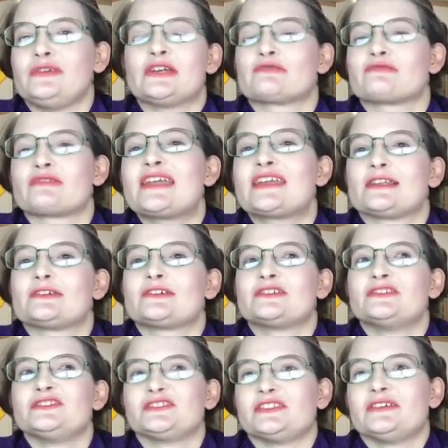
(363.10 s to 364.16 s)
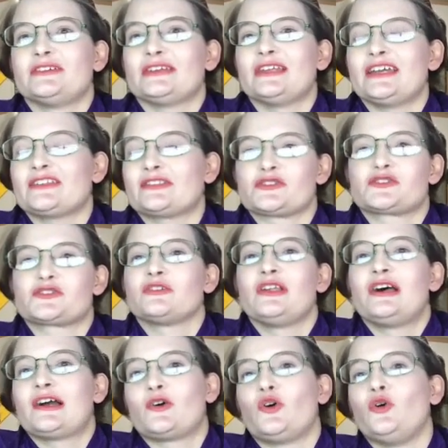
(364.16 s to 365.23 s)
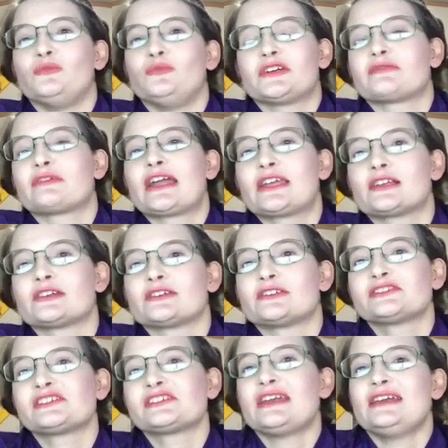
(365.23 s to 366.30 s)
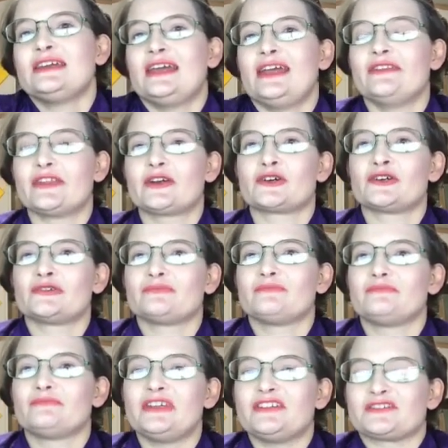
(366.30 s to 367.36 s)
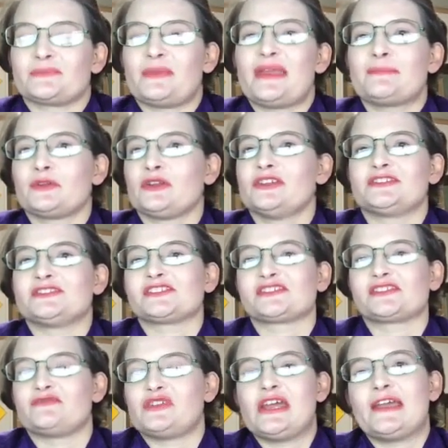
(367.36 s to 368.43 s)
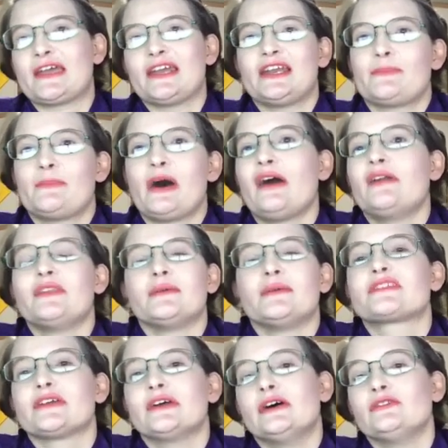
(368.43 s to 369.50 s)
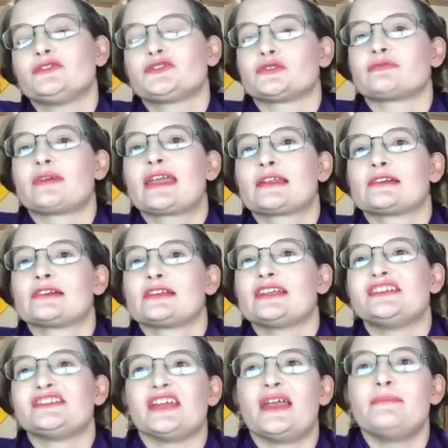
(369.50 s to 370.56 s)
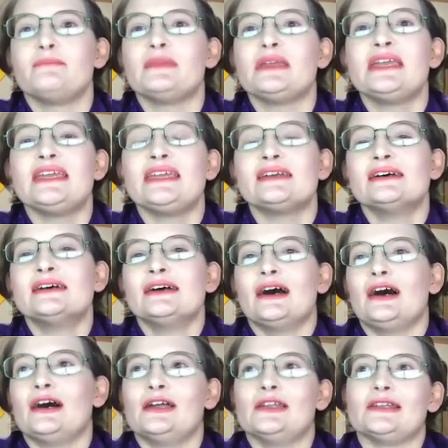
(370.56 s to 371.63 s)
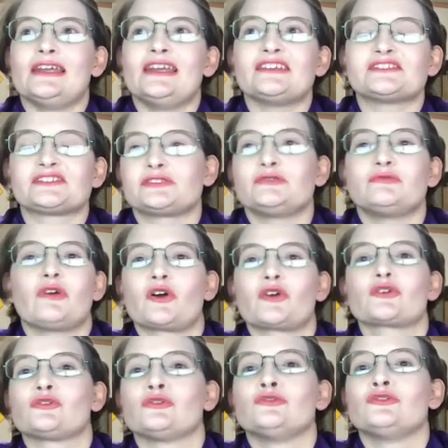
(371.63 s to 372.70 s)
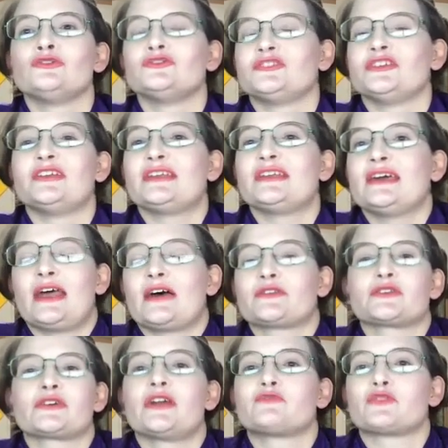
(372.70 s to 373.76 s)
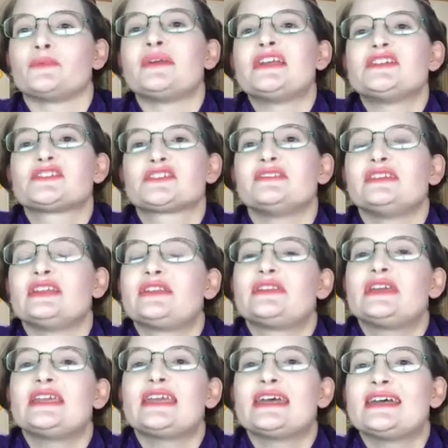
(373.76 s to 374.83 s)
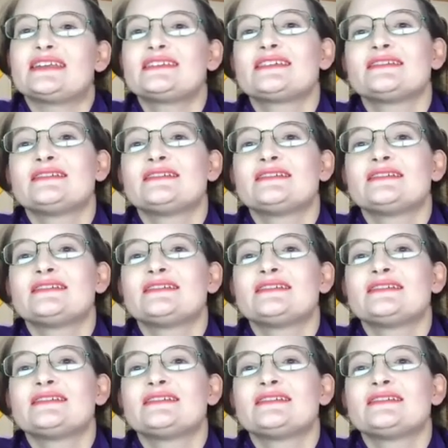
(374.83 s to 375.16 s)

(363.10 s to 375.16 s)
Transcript: irregulars, like the Sherlock Holmes irregulars. And these are people that just have taken it upon themselves to regularly send me links to articles and other information that they get.